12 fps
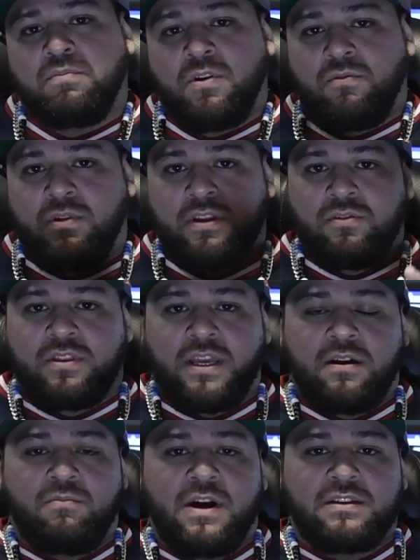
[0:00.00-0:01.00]
But when you
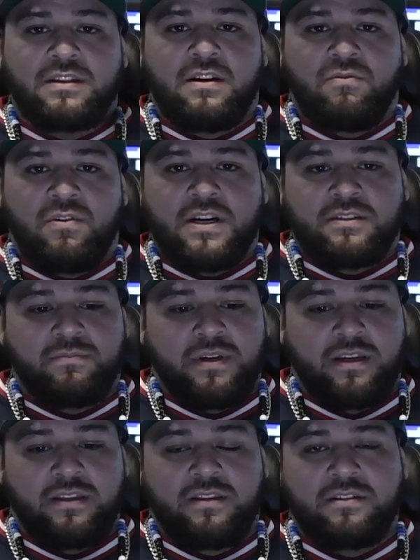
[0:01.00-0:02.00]
think about Southwest,
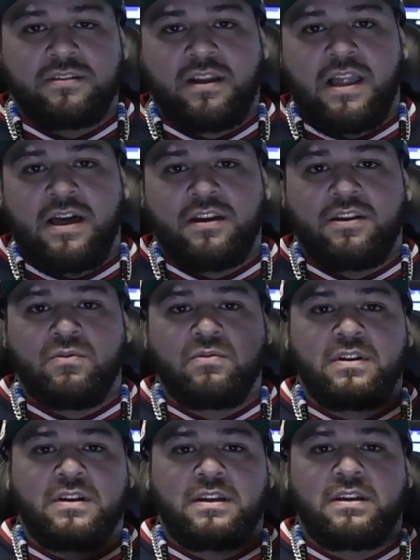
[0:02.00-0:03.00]
man, there's a lot of
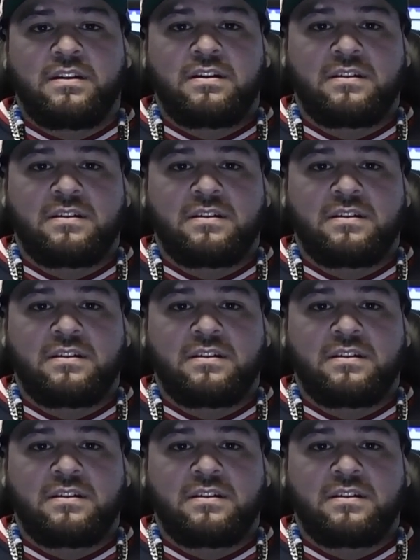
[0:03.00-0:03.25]
unity.